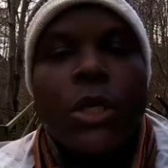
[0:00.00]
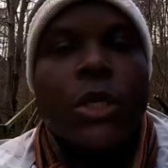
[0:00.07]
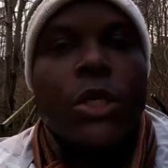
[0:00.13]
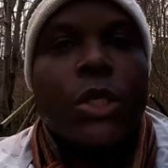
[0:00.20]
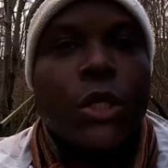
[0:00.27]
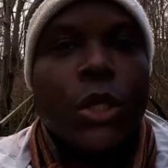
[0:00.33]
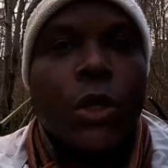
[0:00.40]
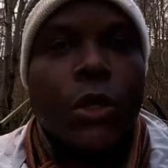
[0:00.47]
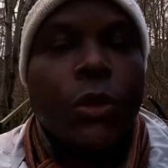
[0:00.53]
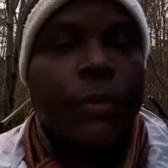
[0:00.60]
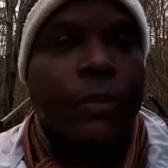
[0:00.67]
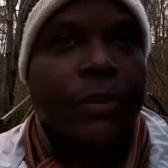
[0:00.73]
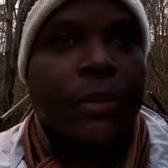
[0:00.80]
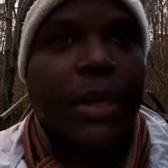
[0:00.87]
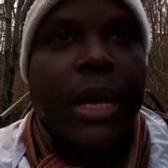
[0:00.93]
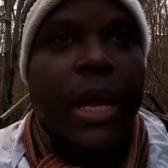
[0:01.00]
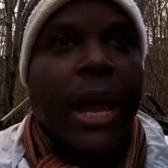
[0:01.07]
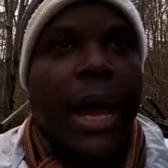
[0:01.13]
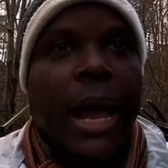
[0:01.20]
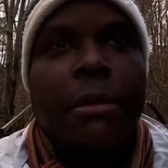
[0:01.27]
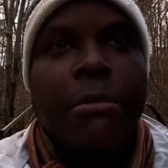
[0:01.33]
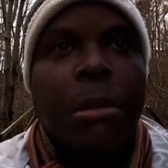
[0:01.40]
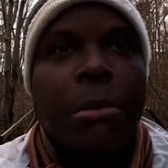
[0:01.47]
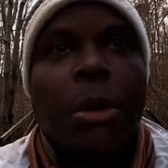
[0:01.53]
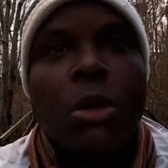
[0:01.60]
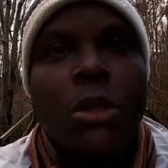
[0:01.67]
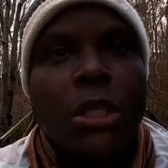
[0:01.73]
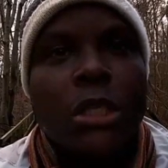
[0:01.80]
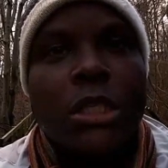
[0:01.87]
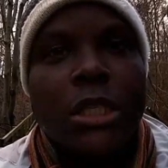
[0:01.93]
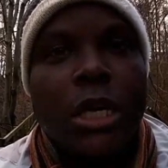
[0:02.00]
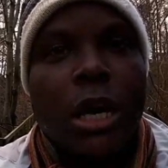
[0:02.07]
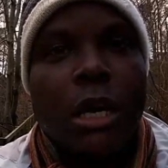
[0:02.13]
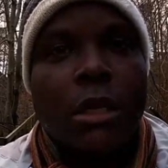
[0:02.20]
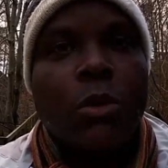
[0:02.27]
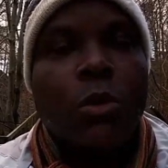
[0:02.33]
So I'm about to start